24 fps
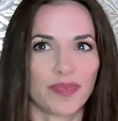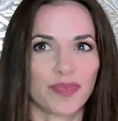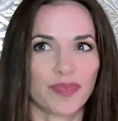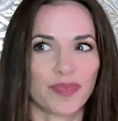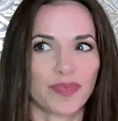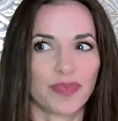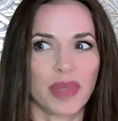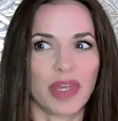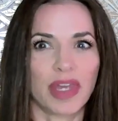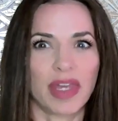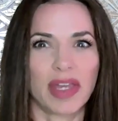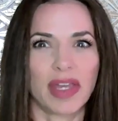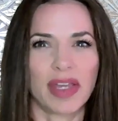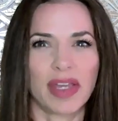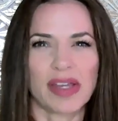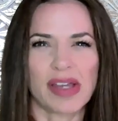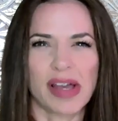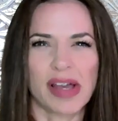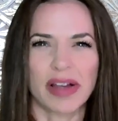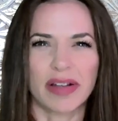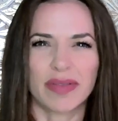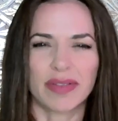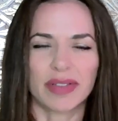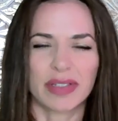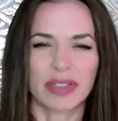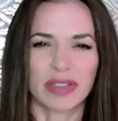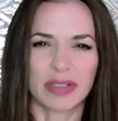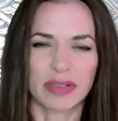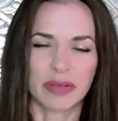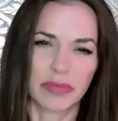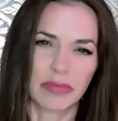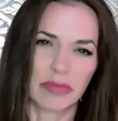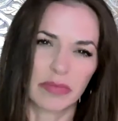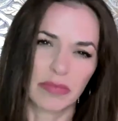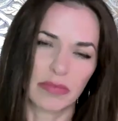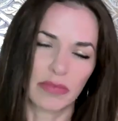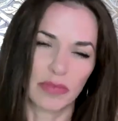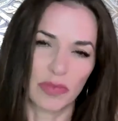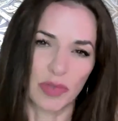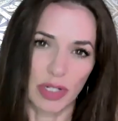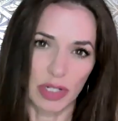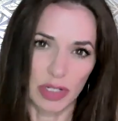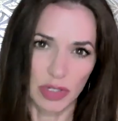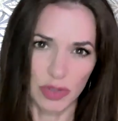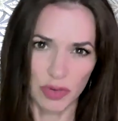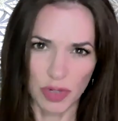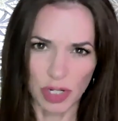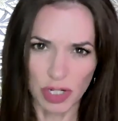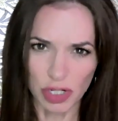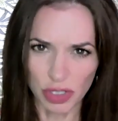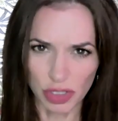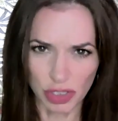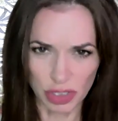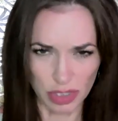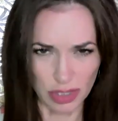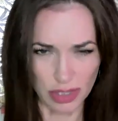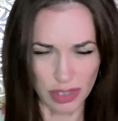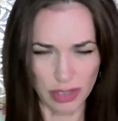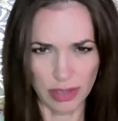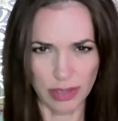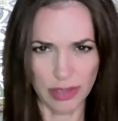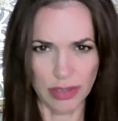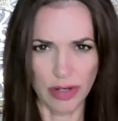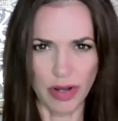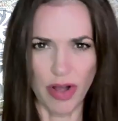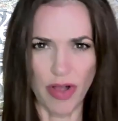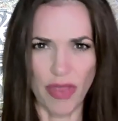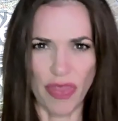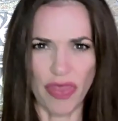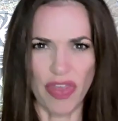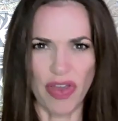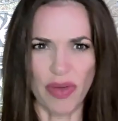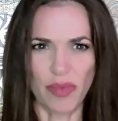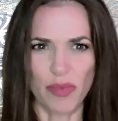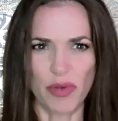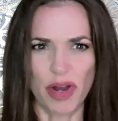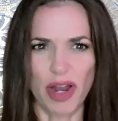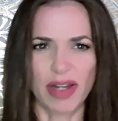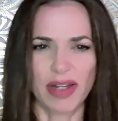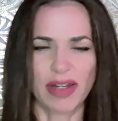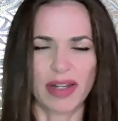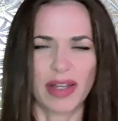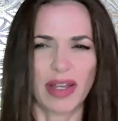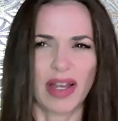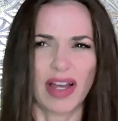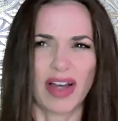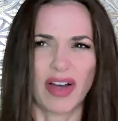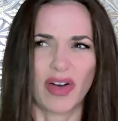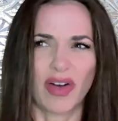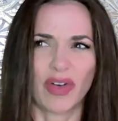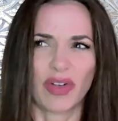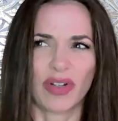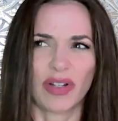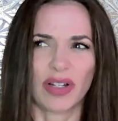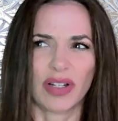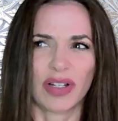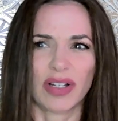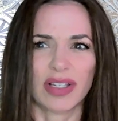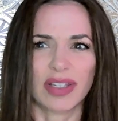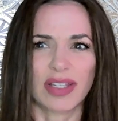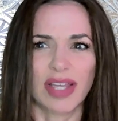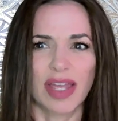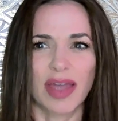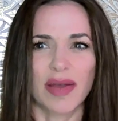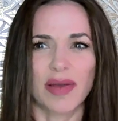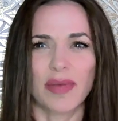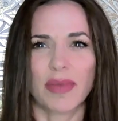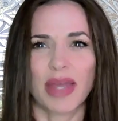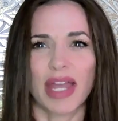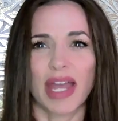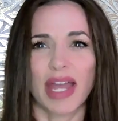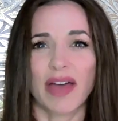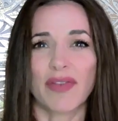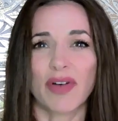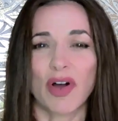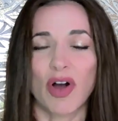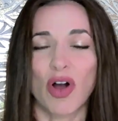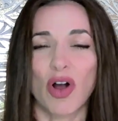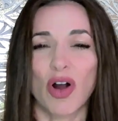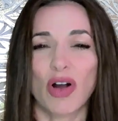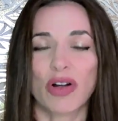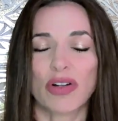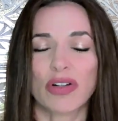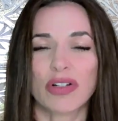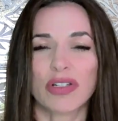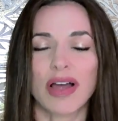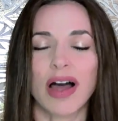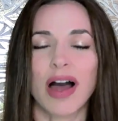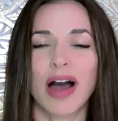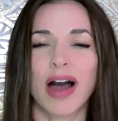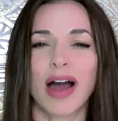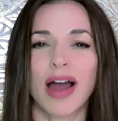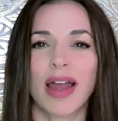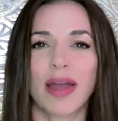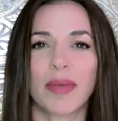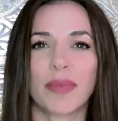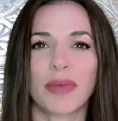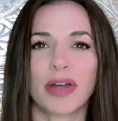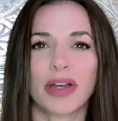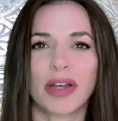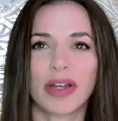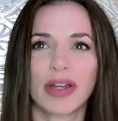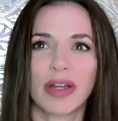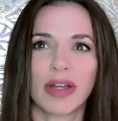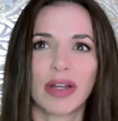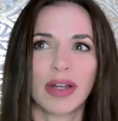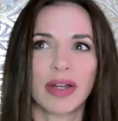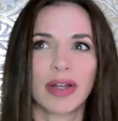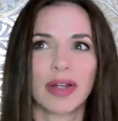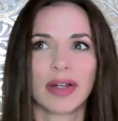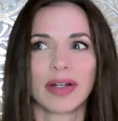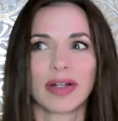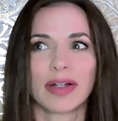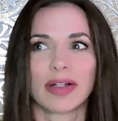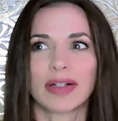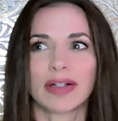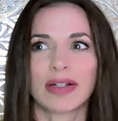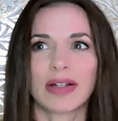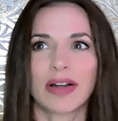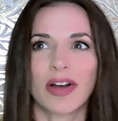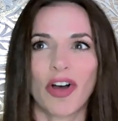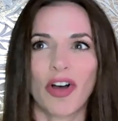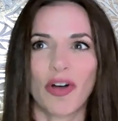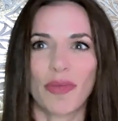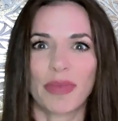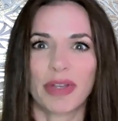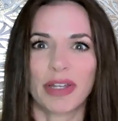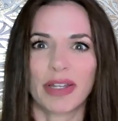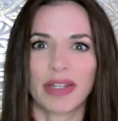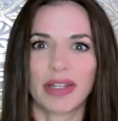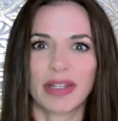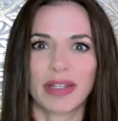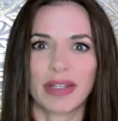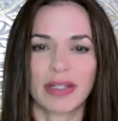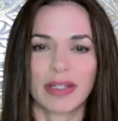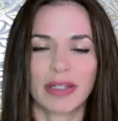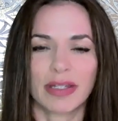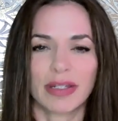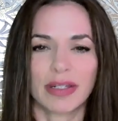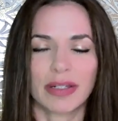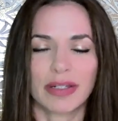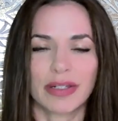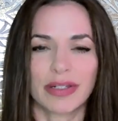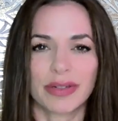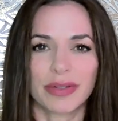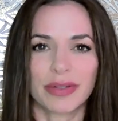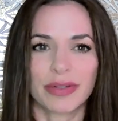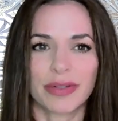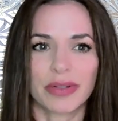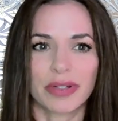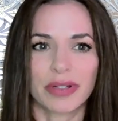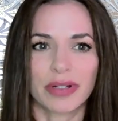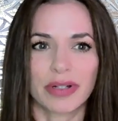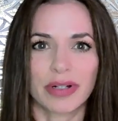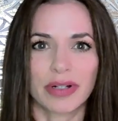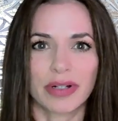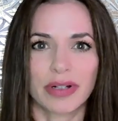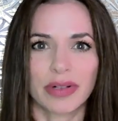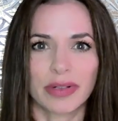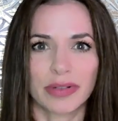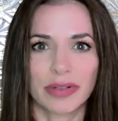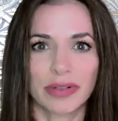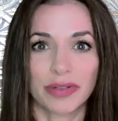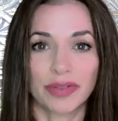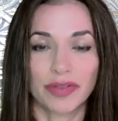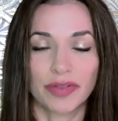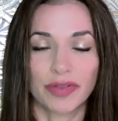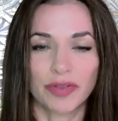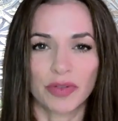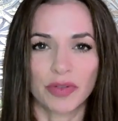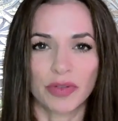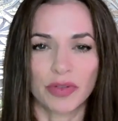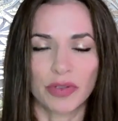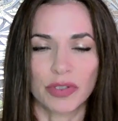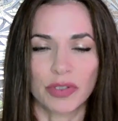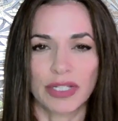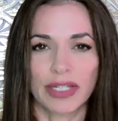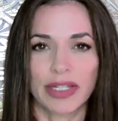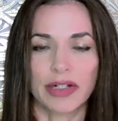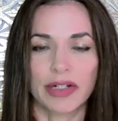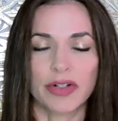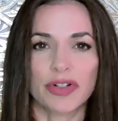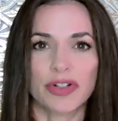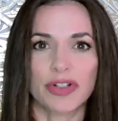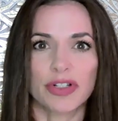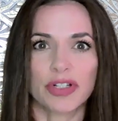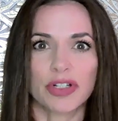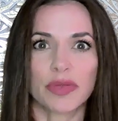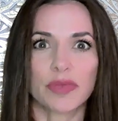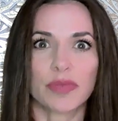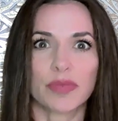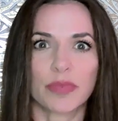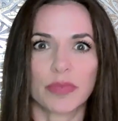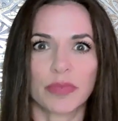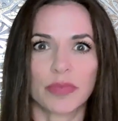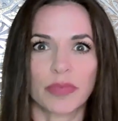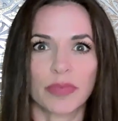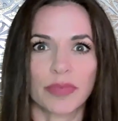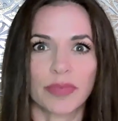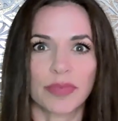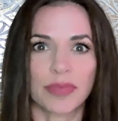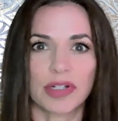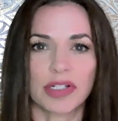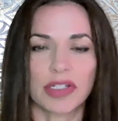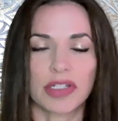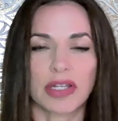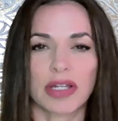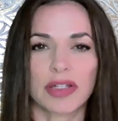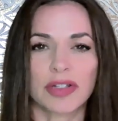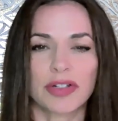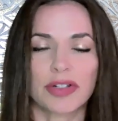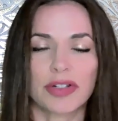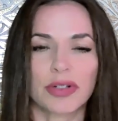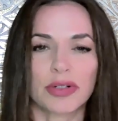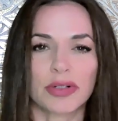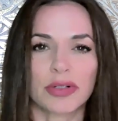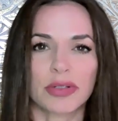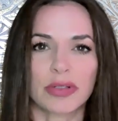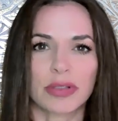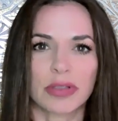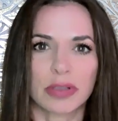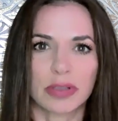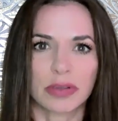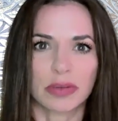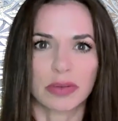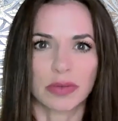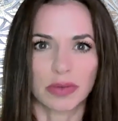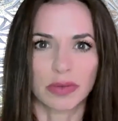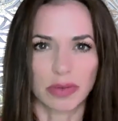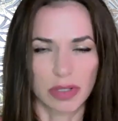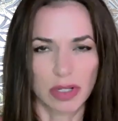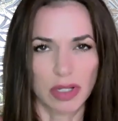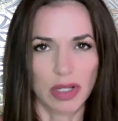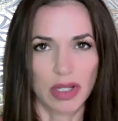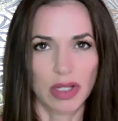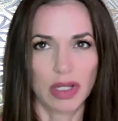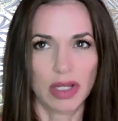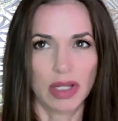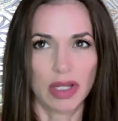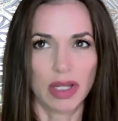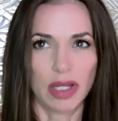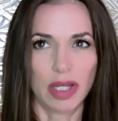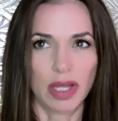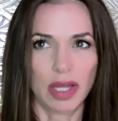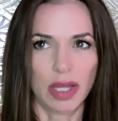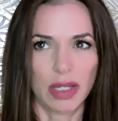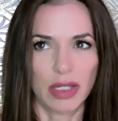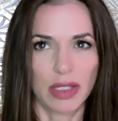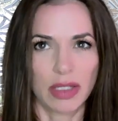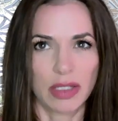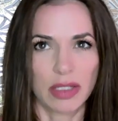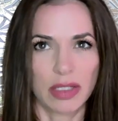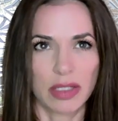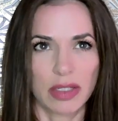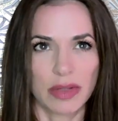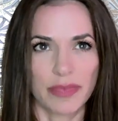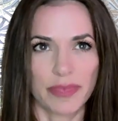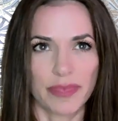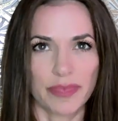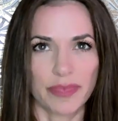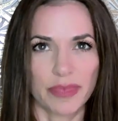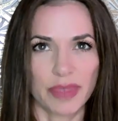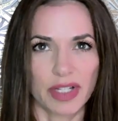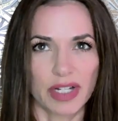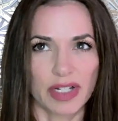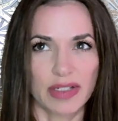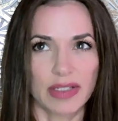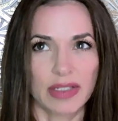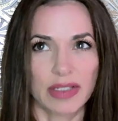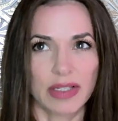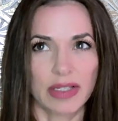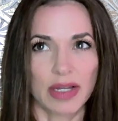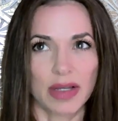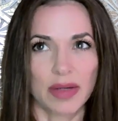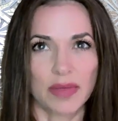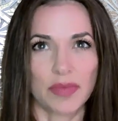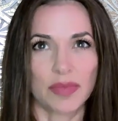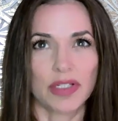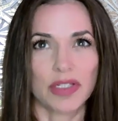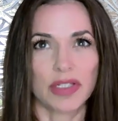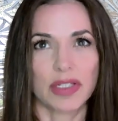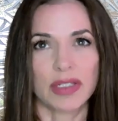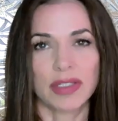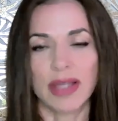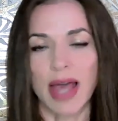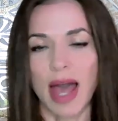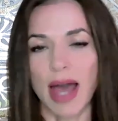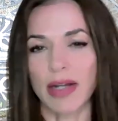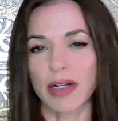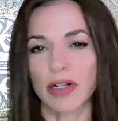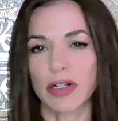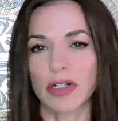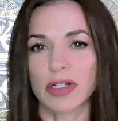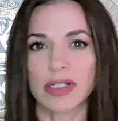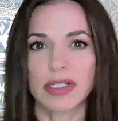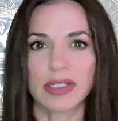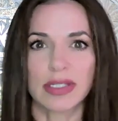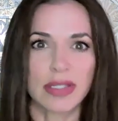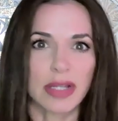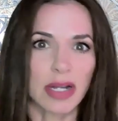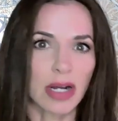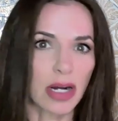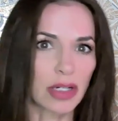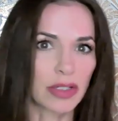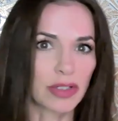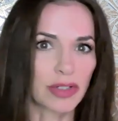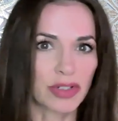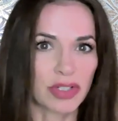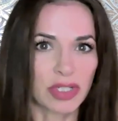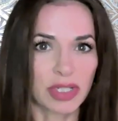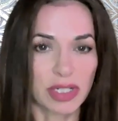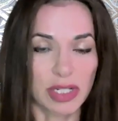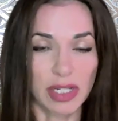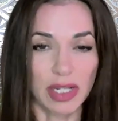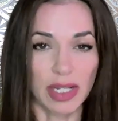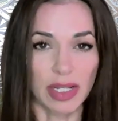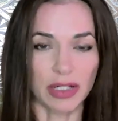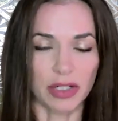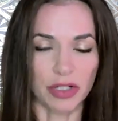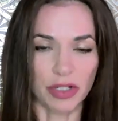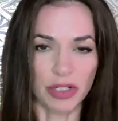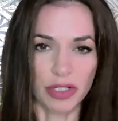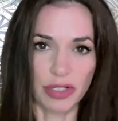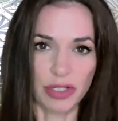May have some restrictions on them right now. They may have a harder time coming into their full leadership potential. So, but Saturn is there to teach.